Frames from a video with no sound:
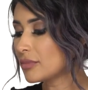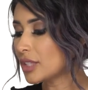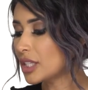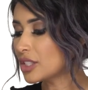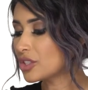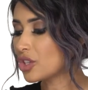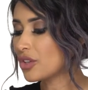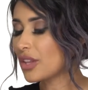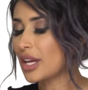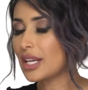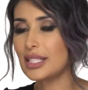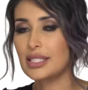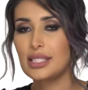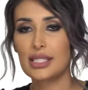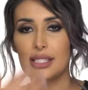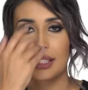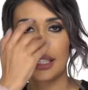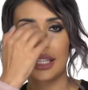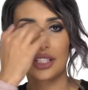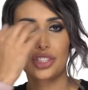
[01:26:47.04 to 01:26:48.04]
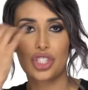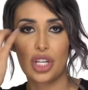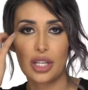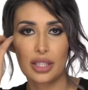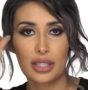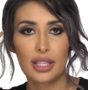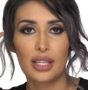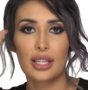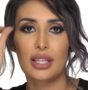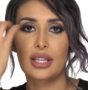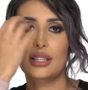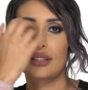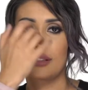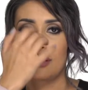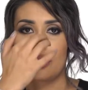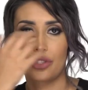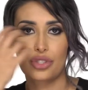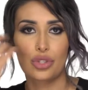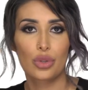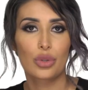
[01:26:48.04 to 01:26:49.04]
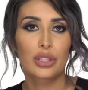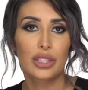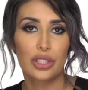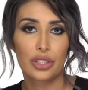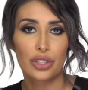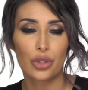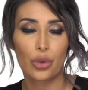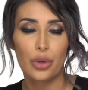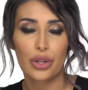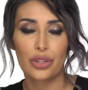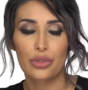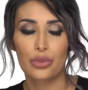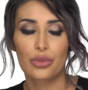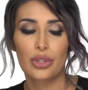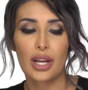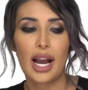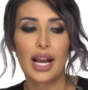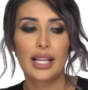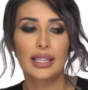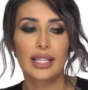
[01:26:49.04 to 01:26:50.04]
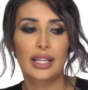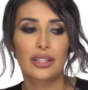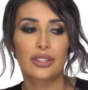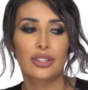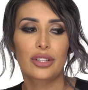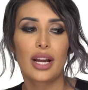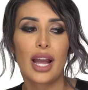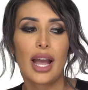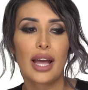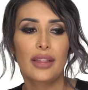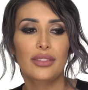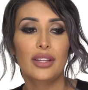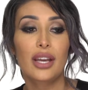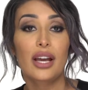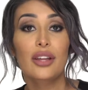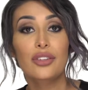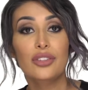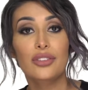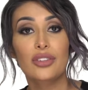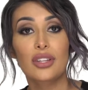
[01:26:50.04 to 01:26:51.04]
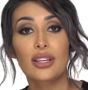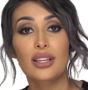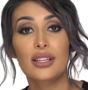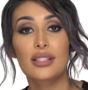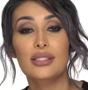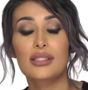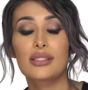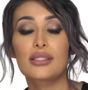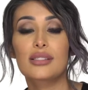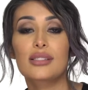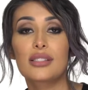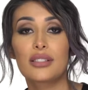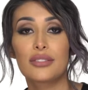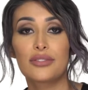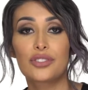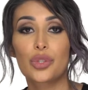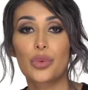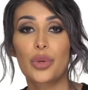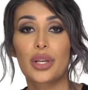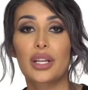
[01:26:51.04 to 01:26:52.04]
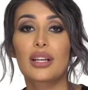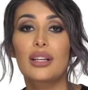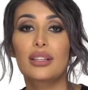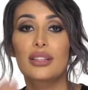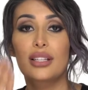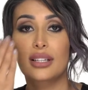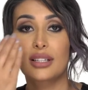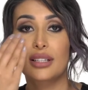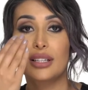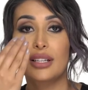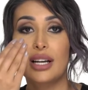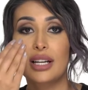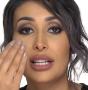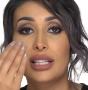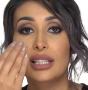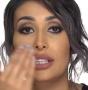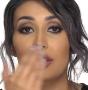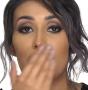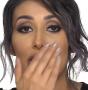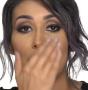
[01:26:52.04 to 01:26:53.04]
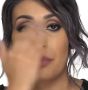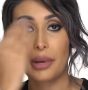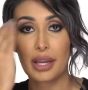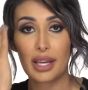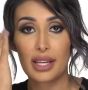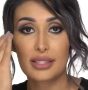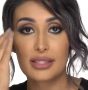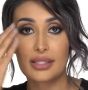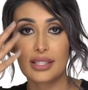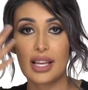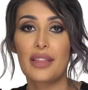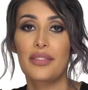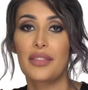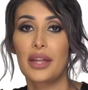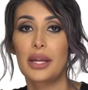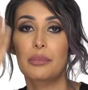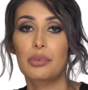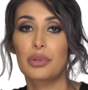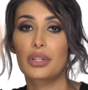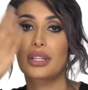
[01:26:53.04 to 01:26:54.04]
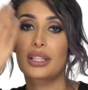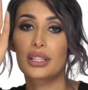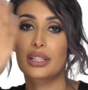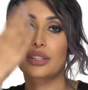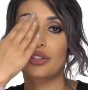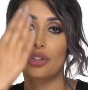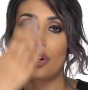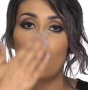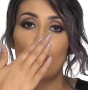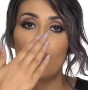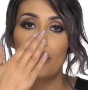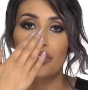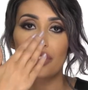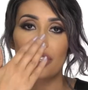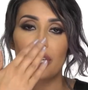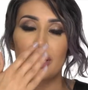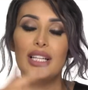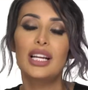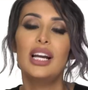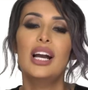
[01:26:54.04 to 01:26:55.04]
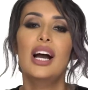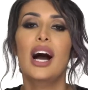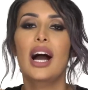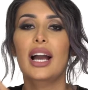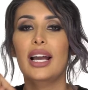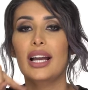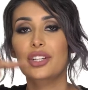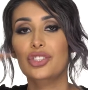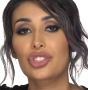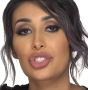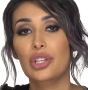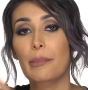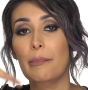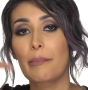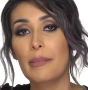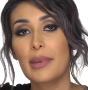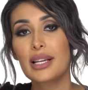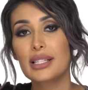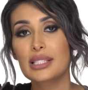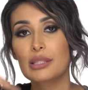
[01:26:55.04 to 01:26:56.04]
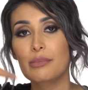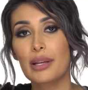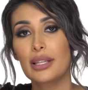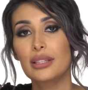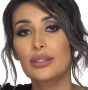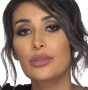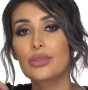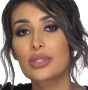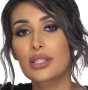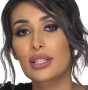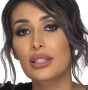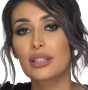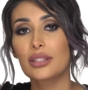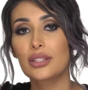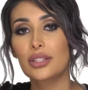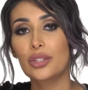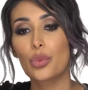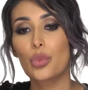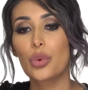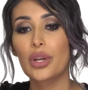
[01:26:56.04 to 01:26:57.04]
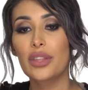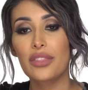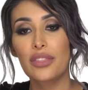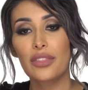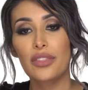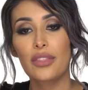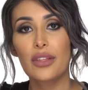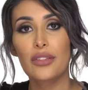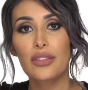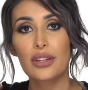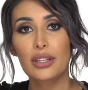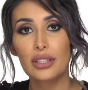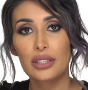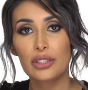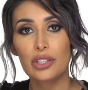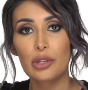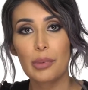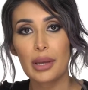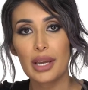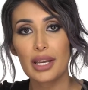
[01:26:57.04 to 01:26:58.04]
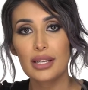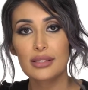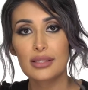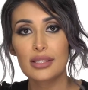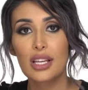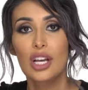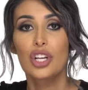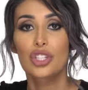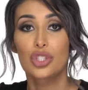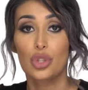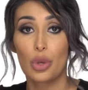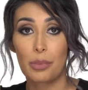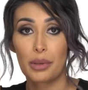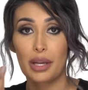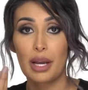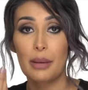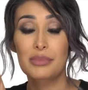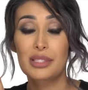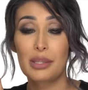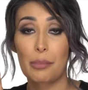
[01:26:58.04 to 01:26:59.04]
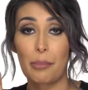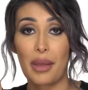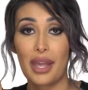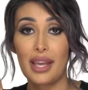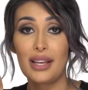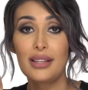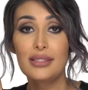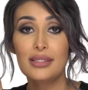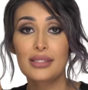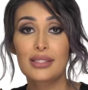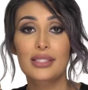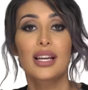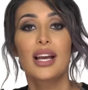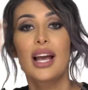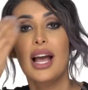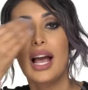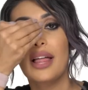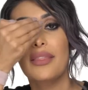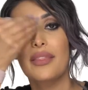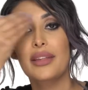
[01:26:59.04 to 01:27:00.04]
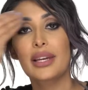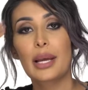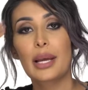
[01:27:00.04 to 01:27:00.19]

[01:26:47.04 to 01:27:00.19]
So that it doesn't get chunky and there's no glitter going through the eyeliner. And the other thing is, instead of doing the glitter base and then putting glitter over it, I actually mix my loose glitter with the glitter base so it becomes a paste, and then